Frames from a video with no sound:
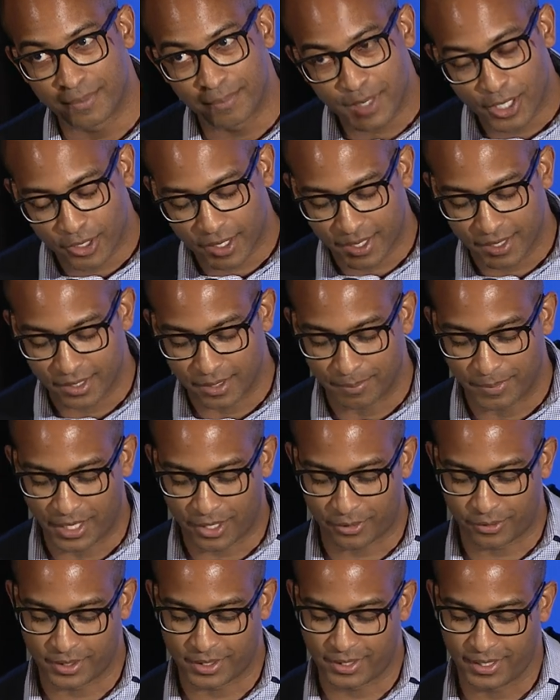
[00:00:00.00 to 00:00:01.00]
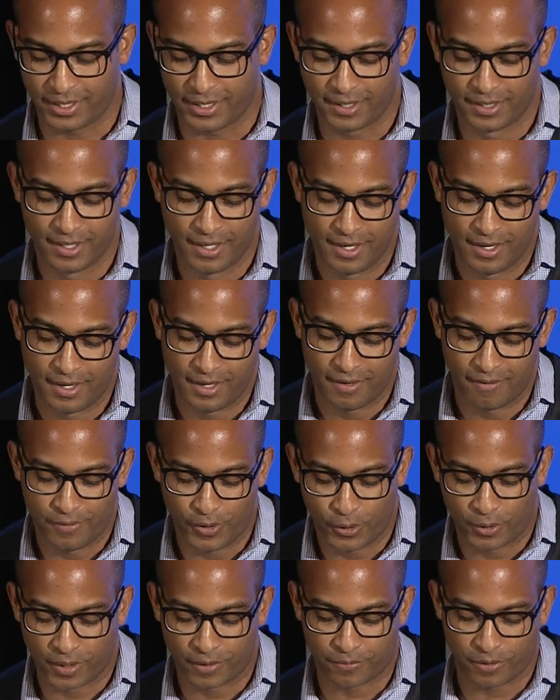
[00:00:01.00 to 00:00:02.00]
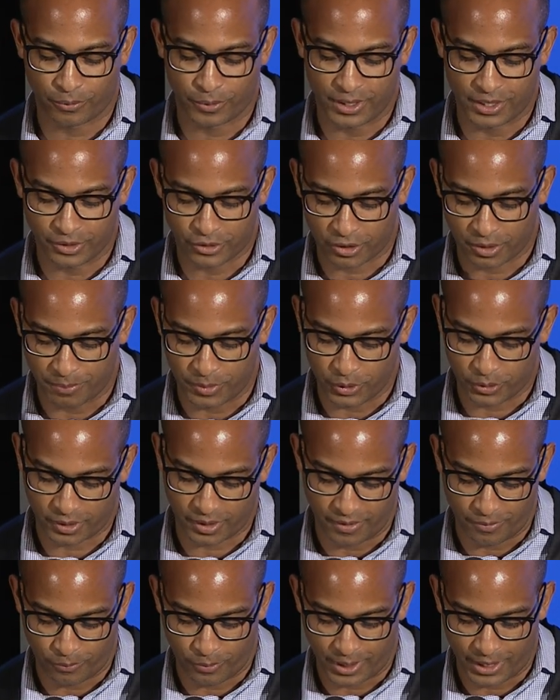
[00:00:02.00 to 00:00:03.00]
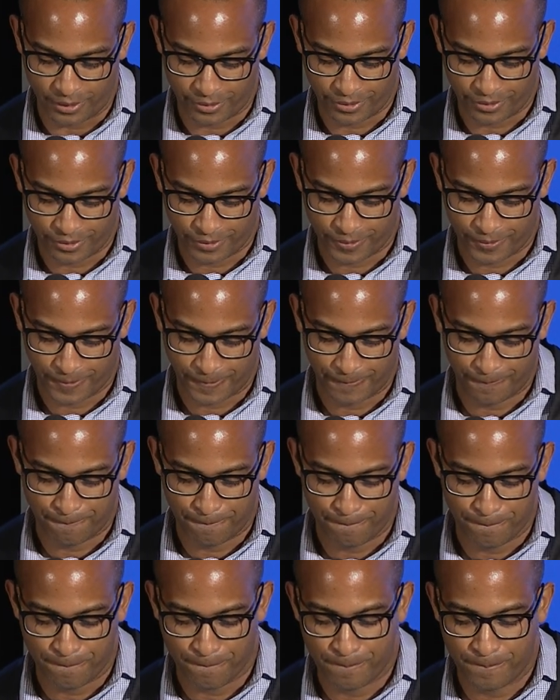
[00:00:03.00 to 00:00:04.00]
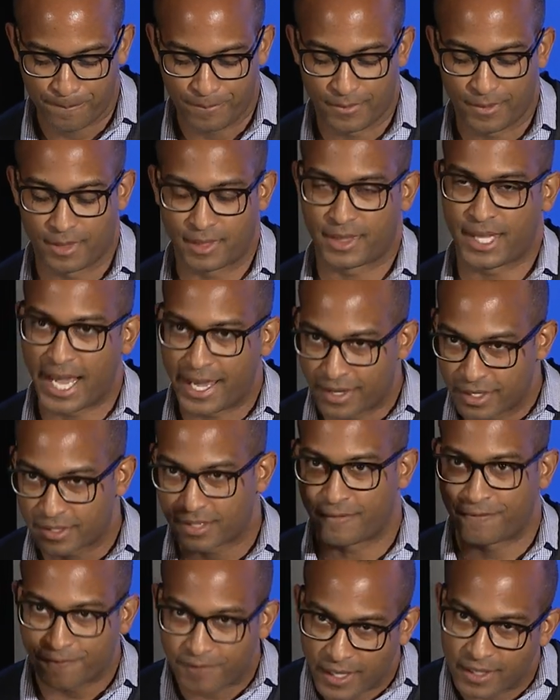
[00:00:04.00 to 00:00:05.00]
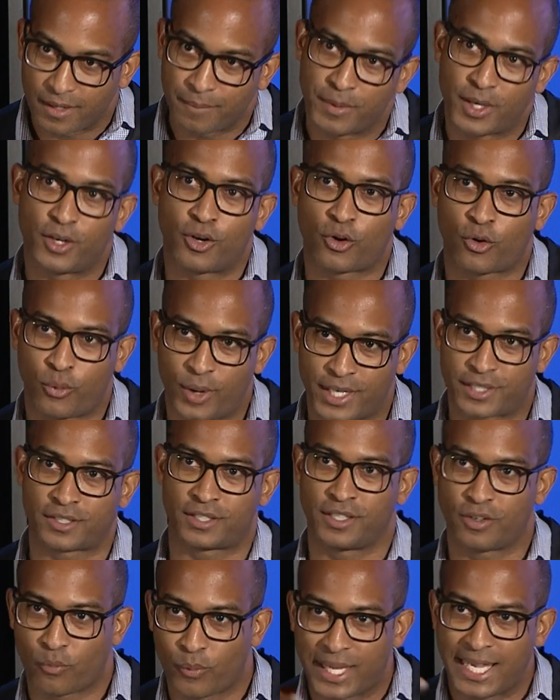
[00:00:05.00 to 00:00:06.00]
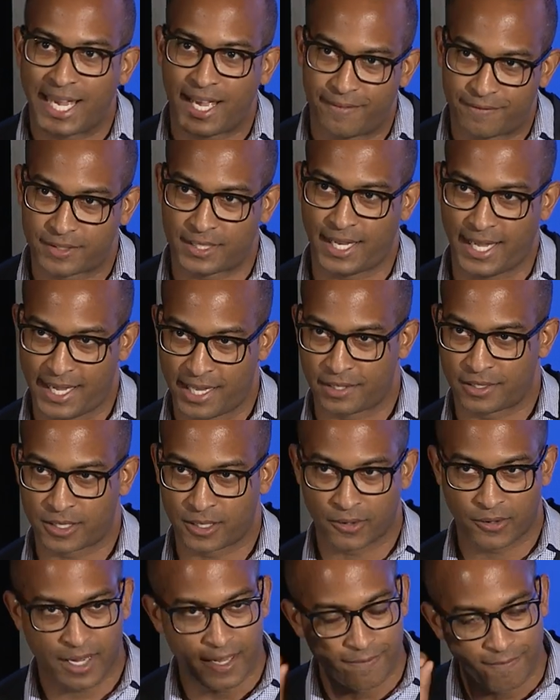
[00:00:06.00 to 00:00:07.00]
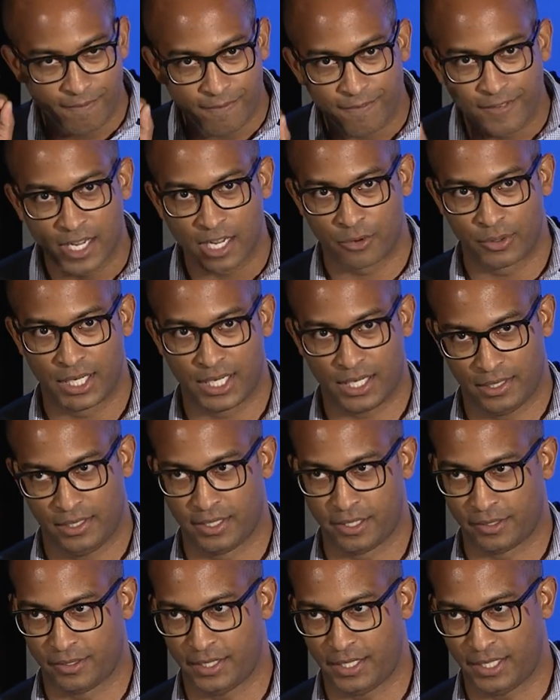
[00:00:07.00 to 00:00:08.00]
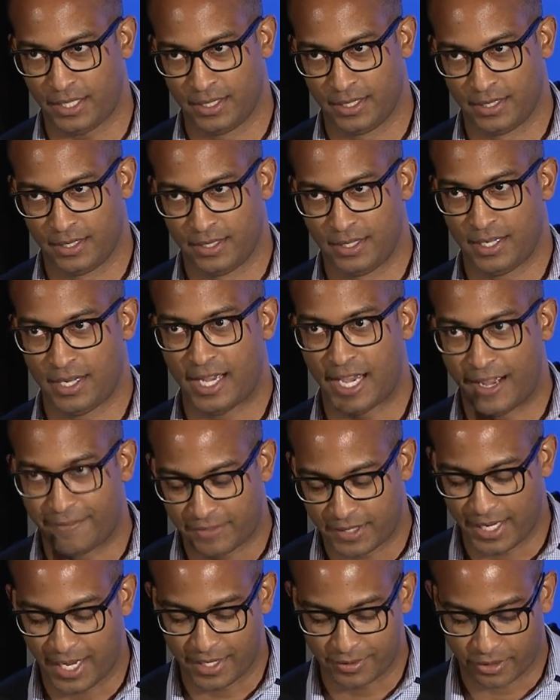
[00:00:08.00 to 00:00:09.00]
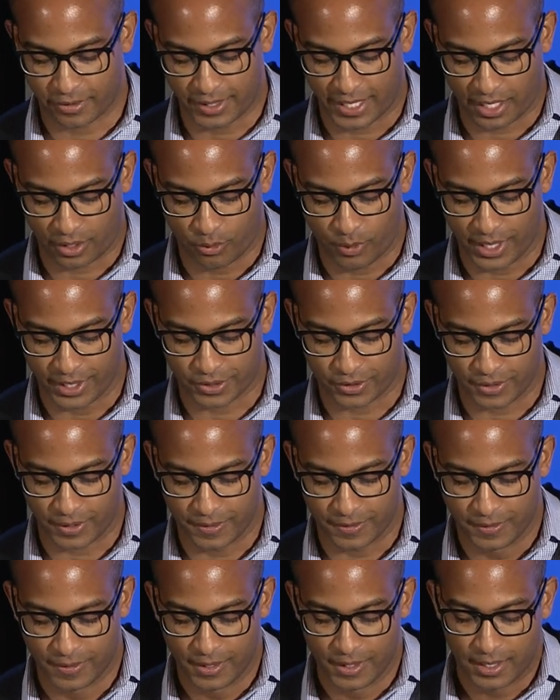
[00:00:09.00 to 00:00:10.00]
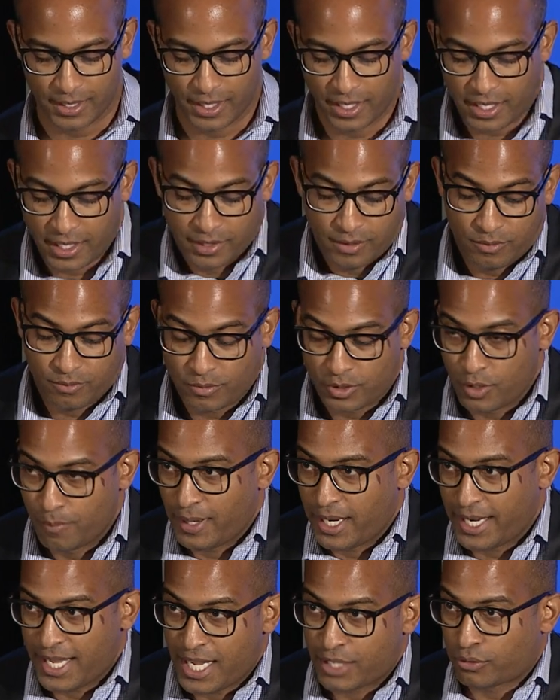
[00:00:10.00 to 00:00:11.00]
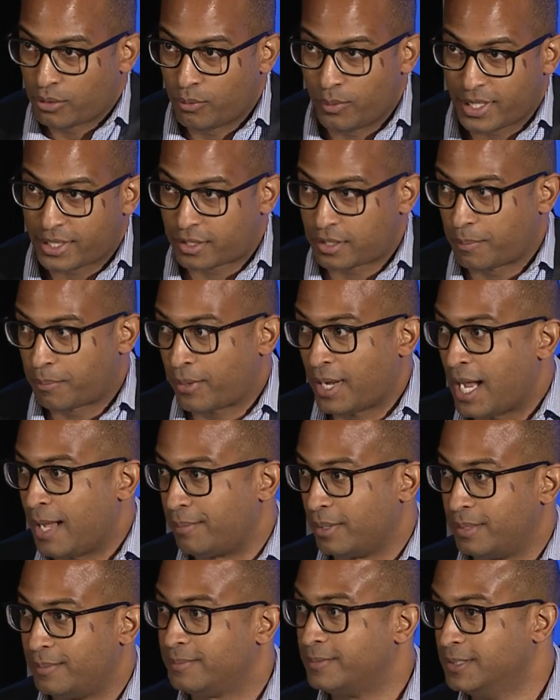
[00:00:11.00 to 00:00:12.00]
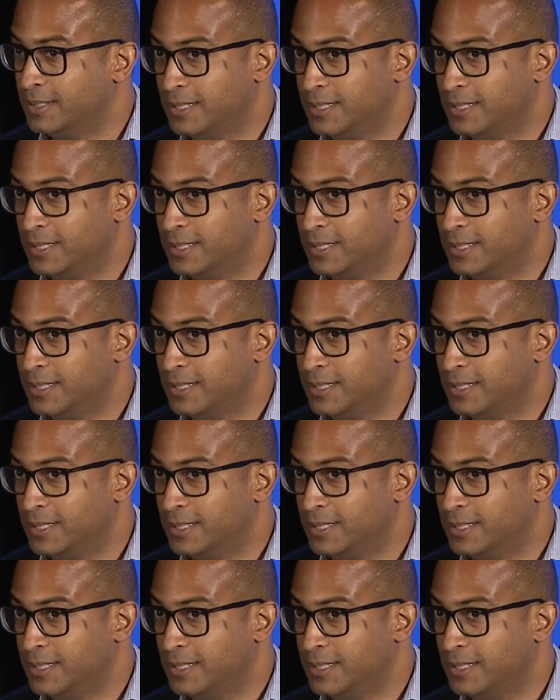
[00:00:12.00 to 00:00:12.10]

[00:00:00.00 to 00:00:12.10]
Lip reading: American democracy, voting for redistribution of wealth? That is a fundamental question we have to answer, and very clearly have to answer that question. And you might ask, well, what's the problem?